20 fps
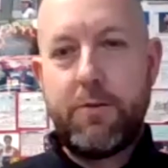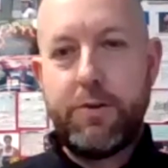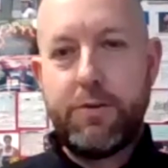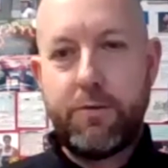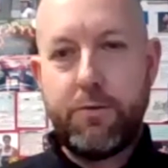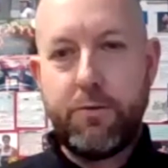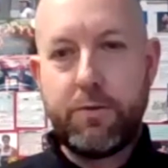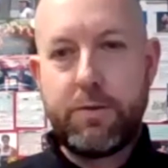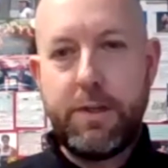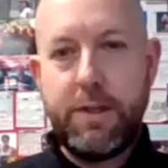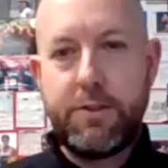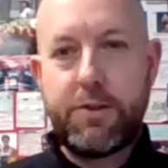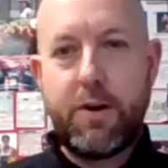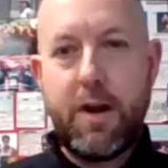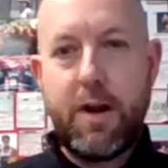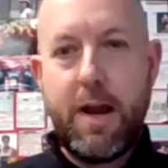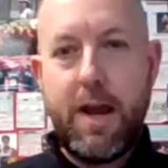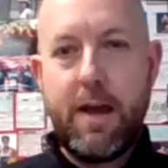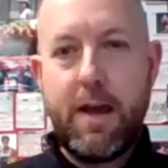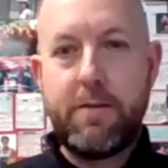school
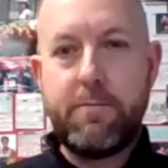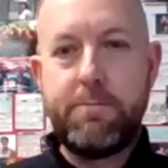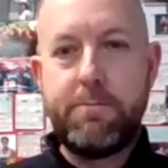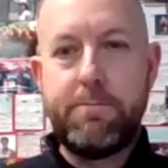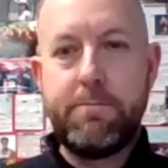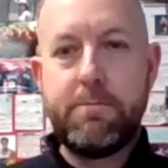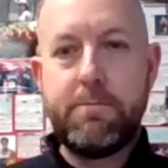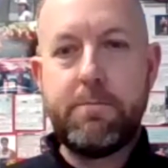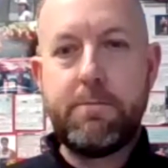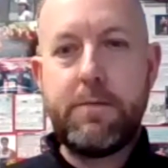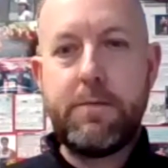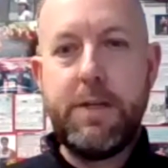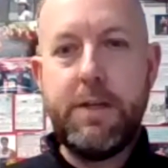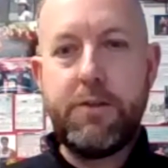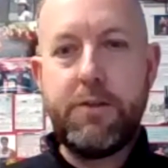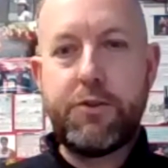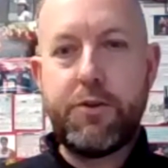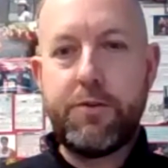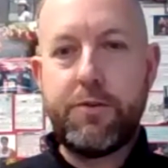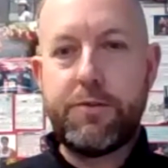teacher, I had
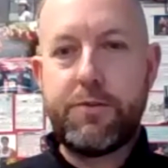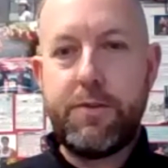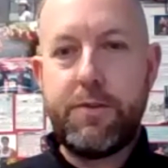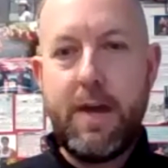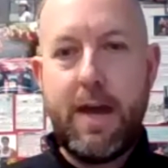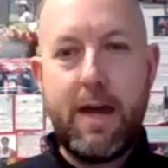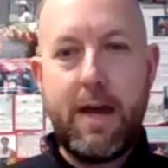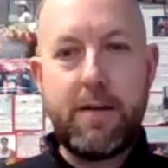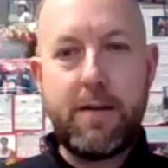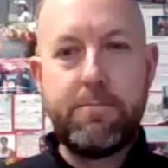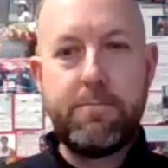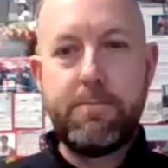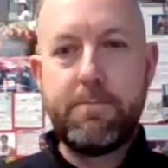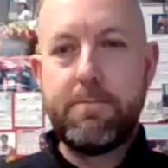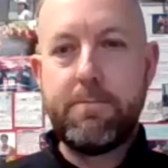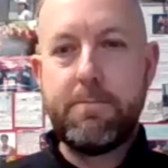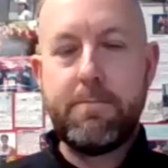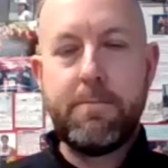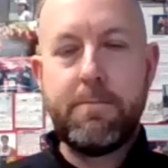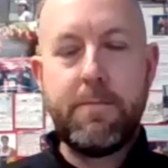teachers that
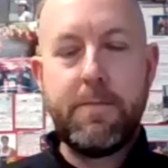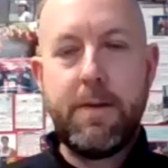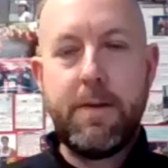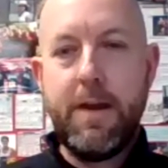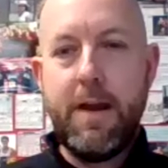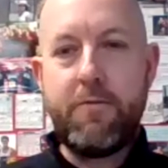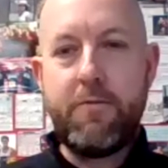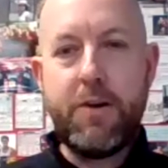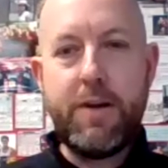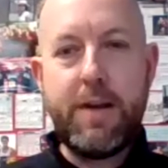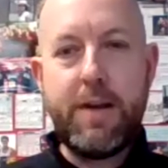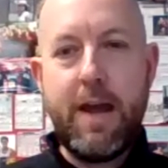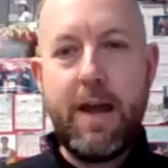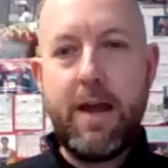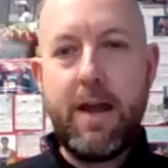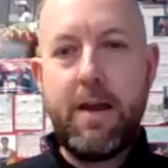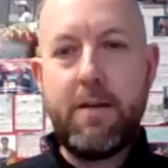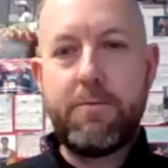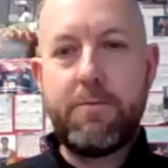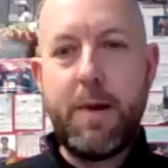every
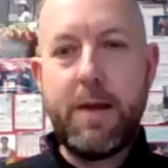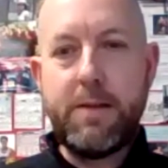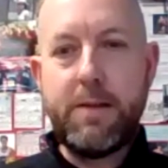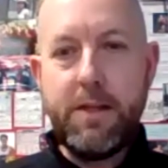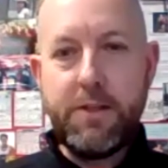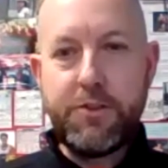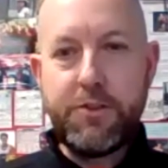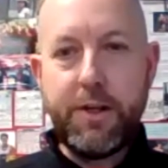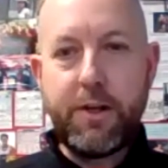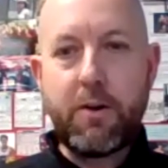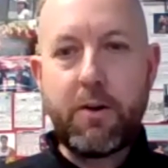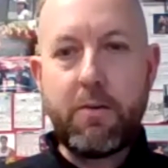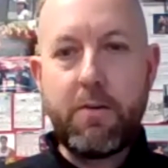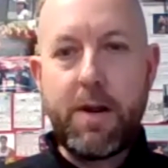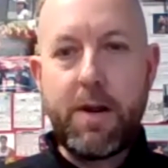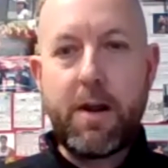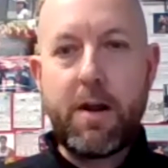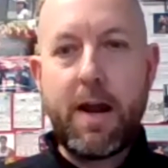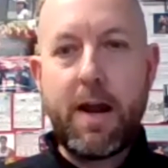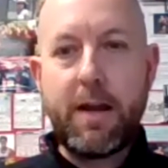day of my teaching
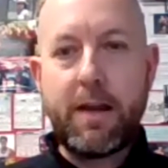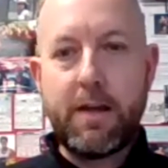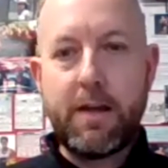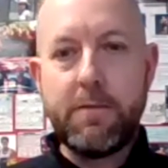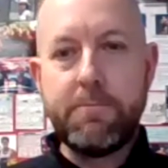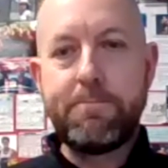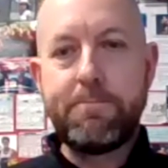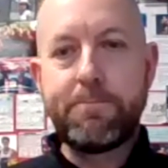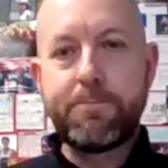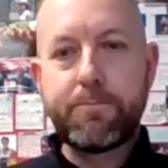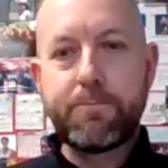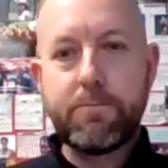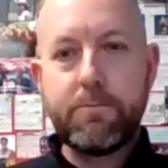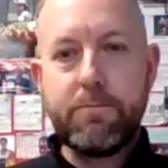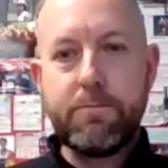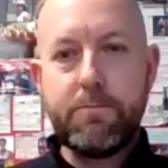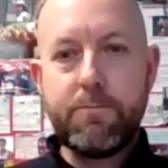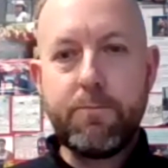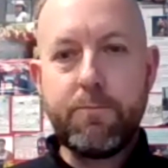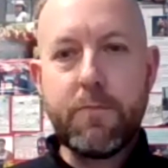career, I can
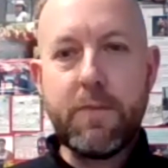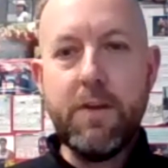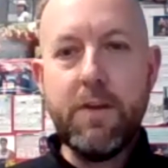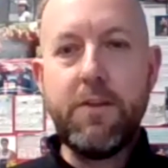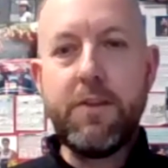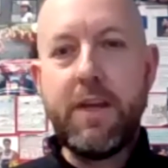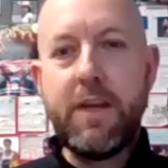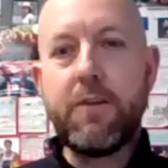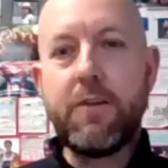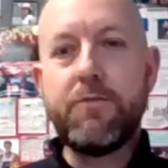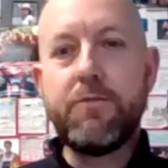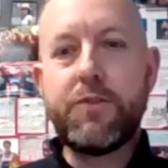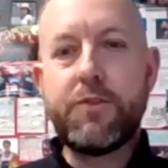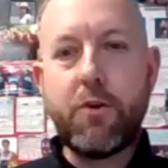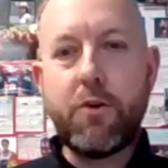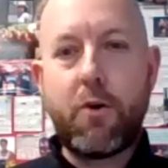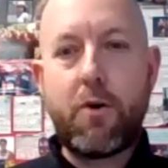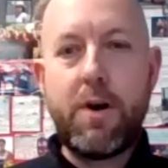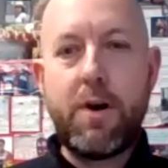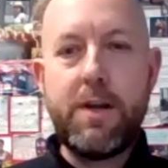think of
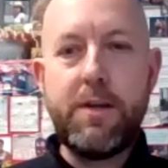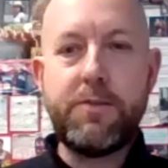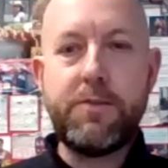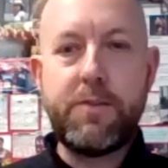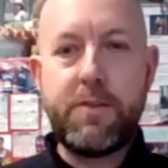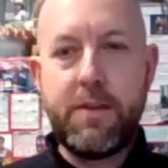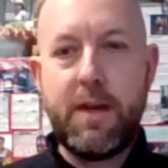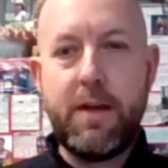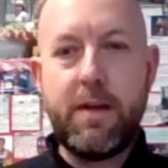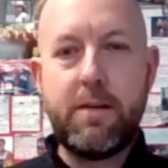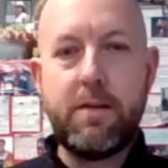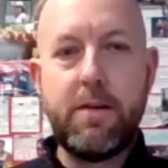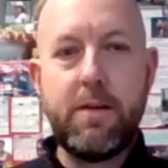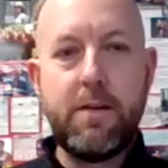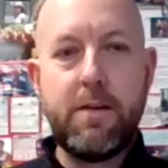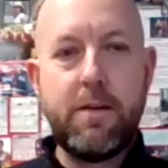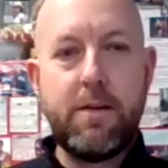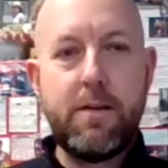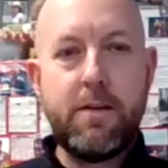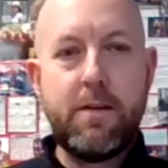stories that
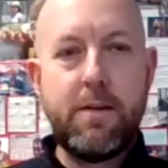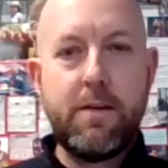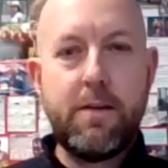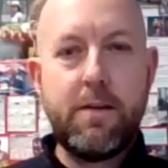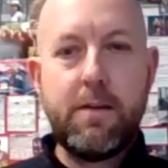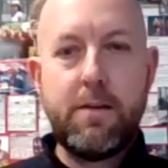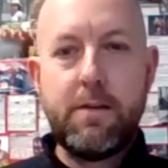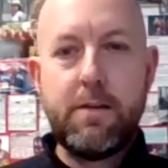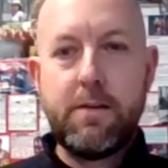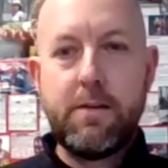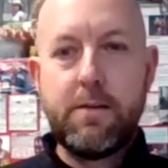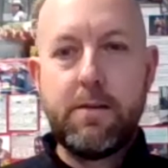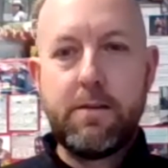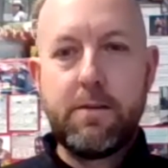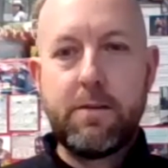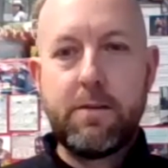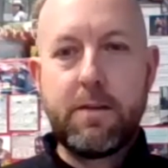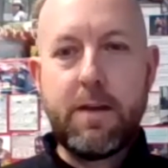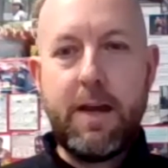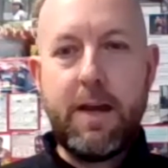
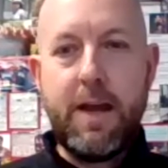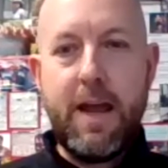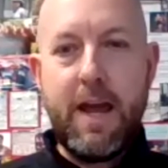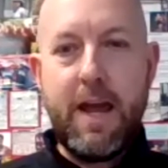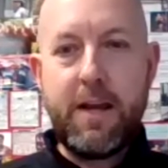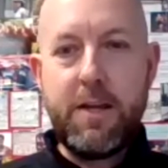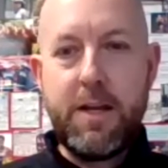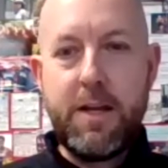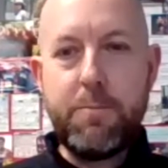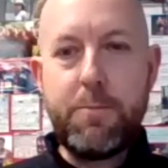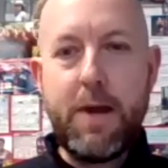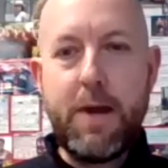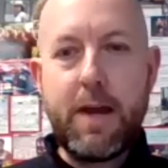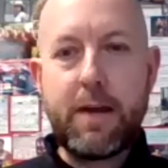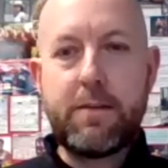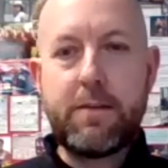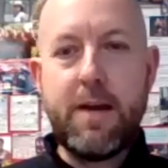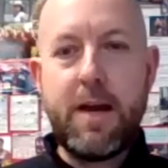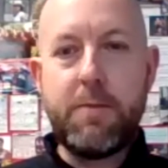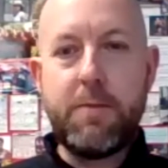kind of had an
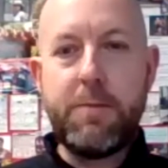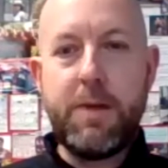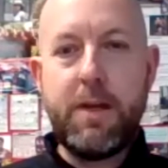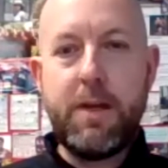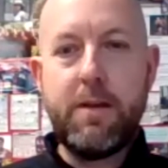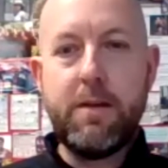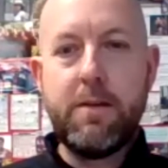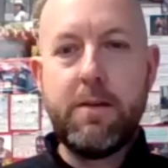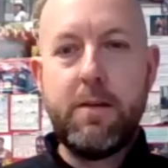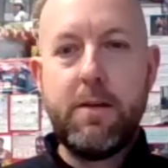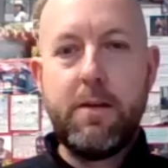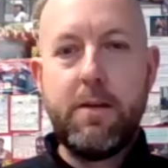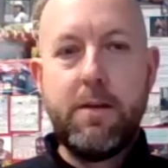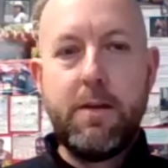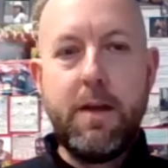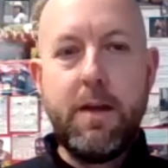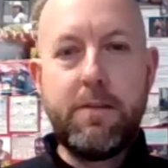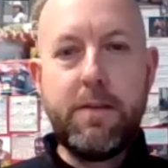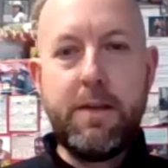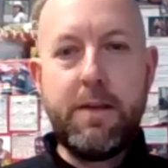impact on me.
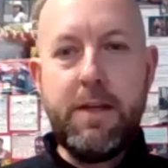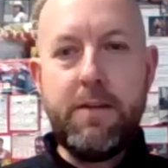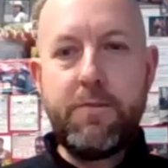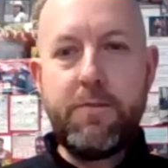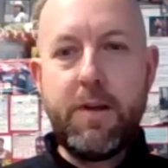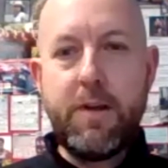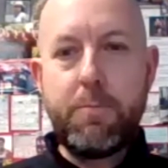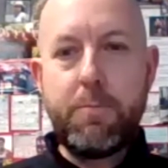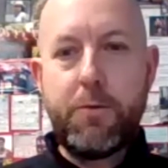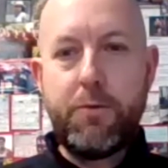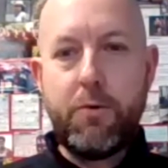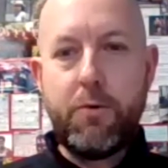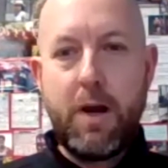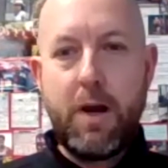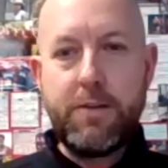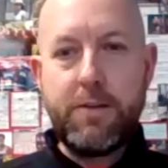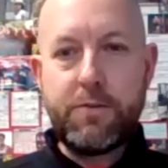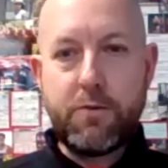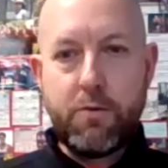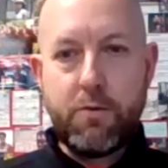And then even up through
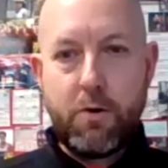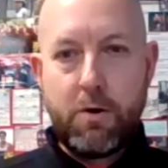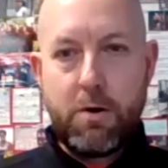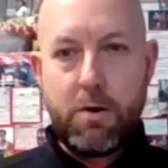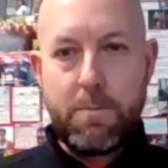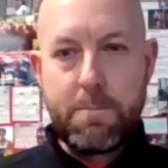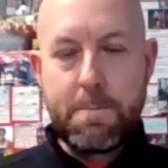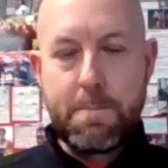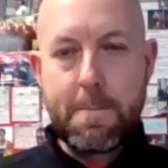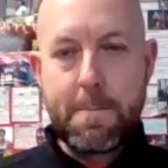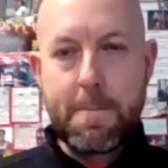high school